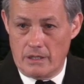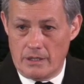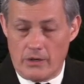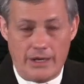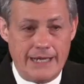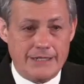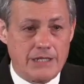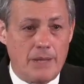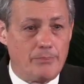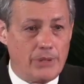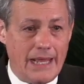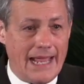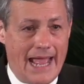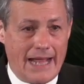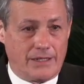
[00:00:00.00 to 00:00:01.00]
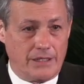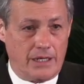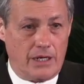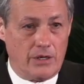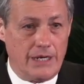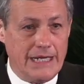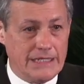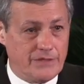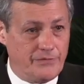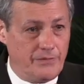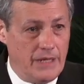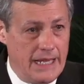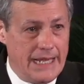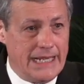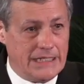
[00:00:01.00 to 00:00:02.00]
You know, he's not play acting here. He's,
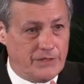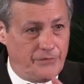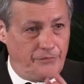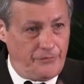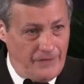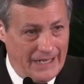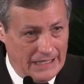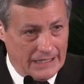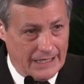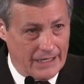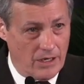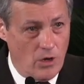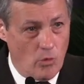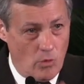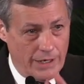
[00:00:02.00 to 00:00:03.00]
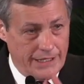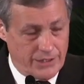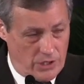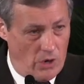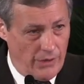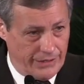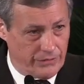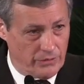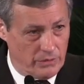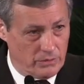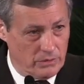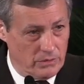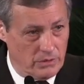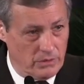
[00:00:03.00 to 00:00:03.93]
he's feeling what he's going through.